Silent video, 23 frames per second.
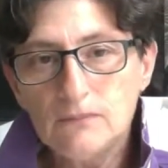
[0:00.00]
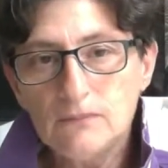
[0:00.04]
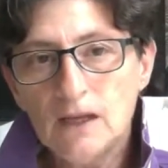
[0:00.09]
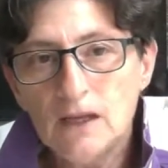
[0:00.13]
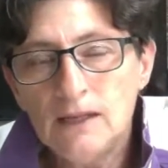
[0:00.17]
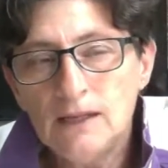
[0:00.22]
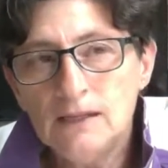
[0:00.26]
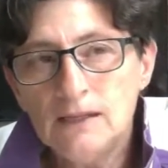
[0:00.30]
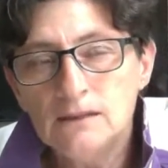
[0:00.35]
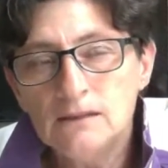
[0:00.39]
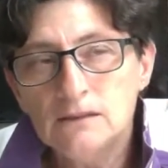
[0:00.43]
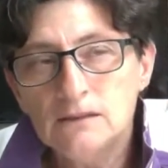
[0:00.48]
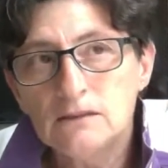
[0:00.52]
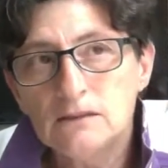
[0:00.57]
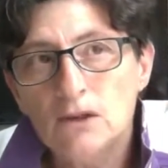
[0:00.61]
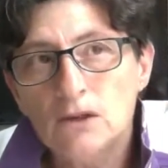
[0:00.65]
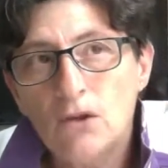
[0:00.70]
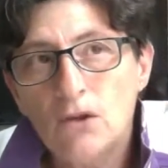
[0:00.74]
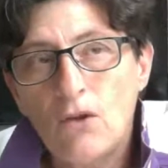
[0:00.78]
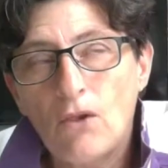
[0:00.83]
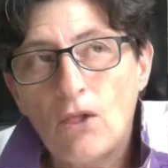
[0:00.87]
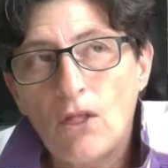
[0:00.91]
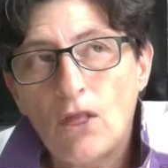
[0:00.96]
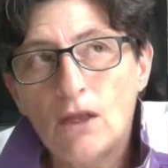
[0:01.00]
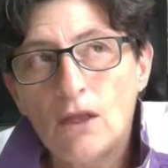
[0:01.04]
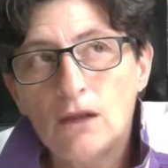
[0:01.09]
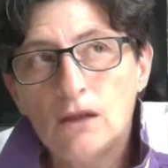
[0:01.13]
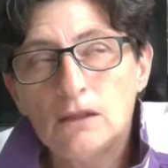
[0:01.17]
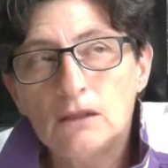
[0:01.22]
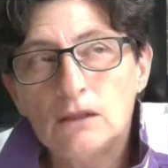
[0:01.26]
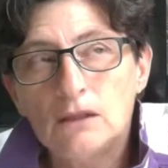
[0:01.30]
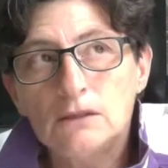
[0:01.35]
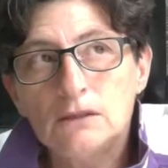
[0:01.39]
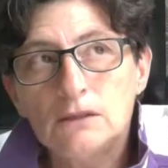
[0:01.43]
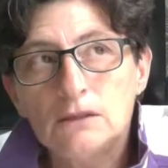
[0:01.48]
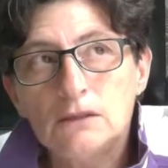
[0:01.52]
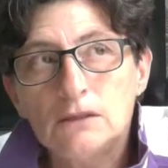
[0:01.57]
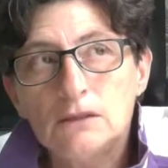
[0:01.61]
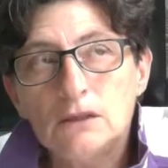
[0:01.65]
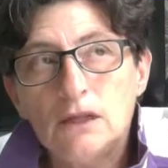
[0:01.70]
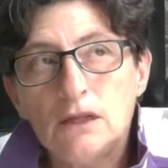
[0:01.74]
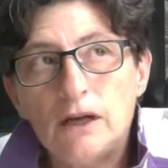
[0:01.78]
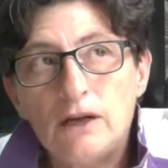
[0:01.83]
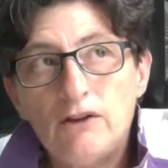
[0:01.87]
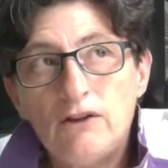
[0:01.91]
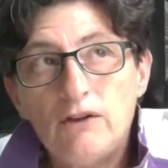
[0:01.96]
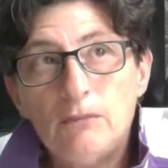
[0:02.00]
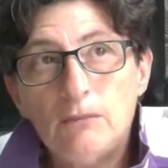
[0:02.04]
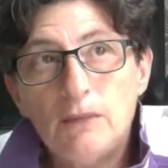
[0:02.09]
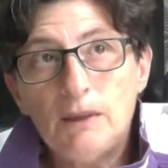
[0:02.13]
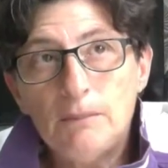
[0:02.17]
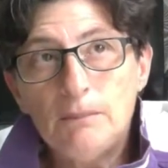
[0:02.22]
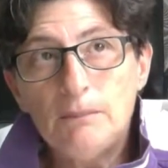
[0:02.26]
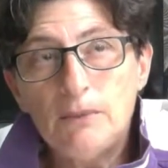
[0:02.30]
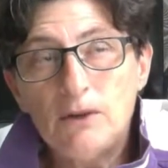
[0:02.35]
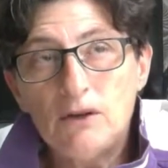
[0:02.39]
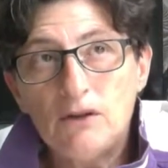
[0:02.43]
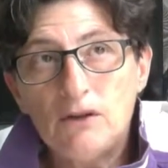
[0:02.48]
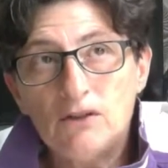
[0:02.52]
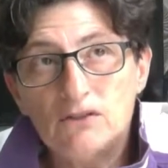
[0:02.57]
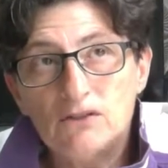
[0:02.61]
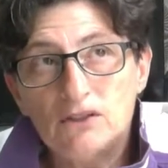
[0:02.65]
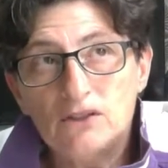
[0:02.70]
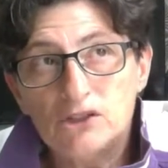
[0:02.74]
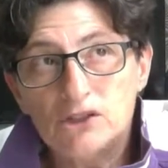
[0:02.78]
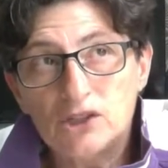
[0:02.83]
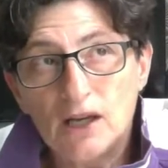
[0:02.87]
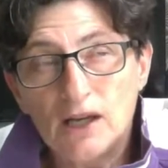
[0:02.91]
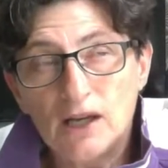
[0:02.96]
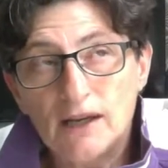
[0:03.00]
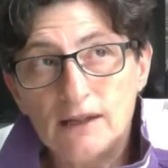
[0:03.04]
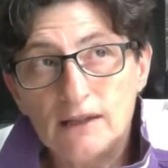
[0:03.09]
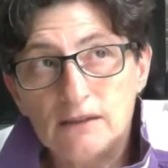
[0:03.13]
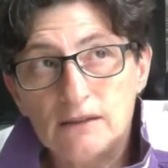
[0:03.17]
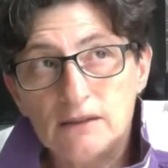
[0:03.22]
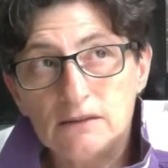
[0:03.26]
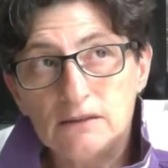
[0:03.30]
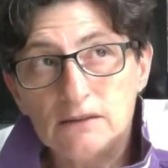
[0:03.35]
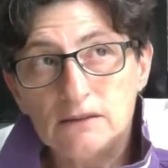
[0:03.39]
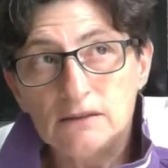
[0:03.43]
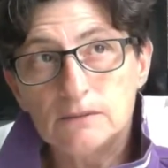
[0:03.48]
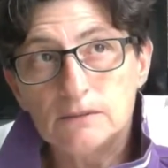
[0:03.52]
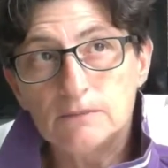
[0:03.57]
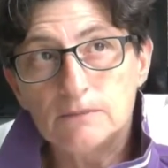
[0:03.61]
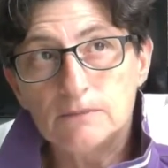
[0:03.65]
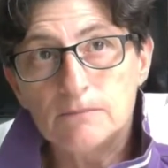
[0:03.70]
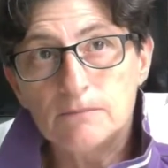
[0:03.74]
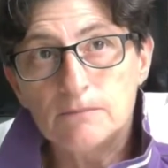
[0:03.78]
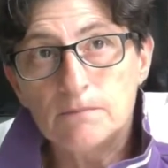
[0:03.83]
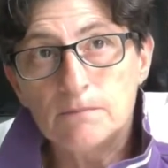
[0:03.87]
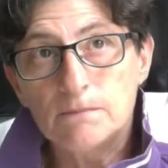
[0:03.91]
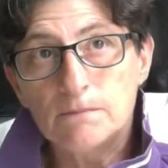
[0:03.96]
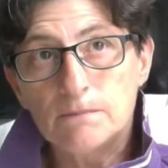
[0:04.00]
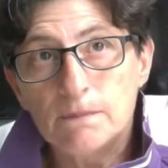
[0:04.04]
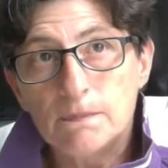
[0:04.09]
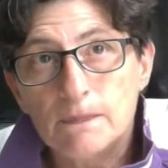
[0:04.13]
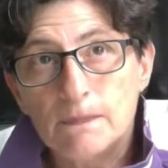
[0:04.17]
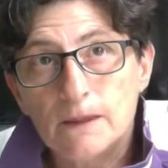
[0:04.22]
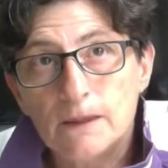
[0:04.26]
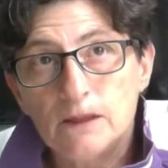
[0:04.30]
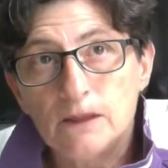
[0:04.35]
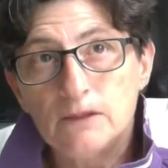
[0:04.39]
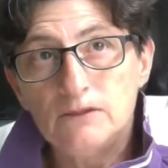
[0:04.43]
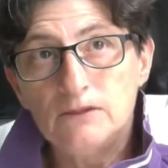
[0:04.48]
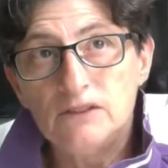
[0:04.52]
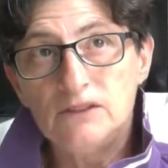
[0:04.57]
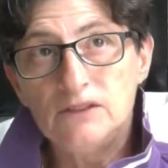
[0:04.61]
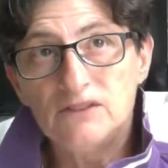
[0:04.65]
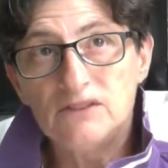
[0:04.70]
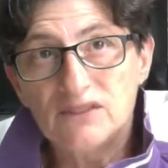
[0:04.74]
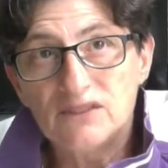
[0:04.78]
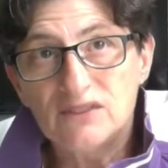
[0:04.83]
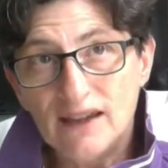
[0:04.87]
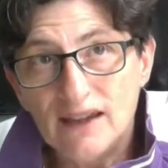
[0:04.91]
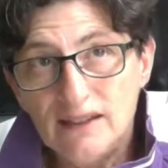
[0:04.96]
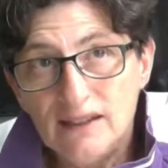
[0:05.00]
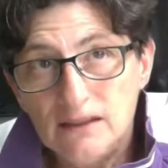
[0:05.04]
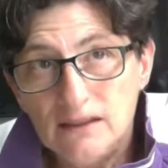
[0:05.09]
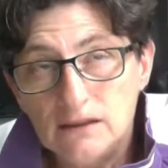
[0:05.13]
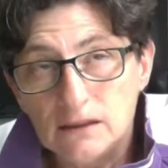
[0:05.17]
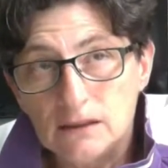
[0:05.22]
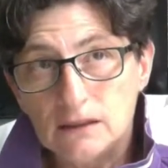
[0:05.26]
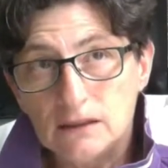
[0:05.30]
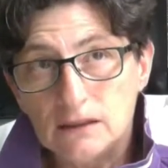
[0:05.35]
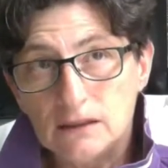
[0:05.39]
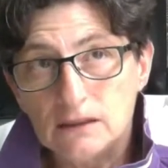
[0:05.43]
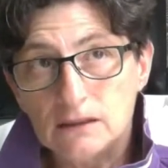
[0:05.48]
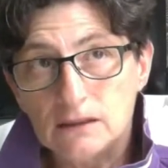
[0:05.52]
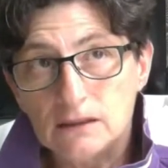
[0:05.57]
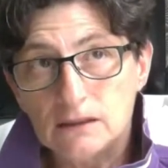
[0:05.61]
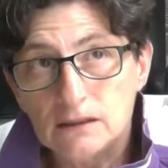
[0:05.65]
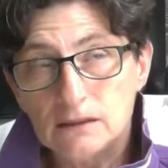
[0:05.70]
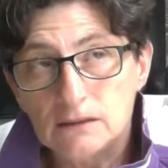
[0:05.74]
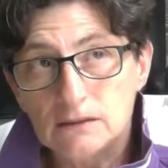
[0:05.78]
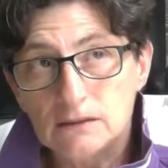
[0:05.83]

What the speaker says: And I remember as a child deciding,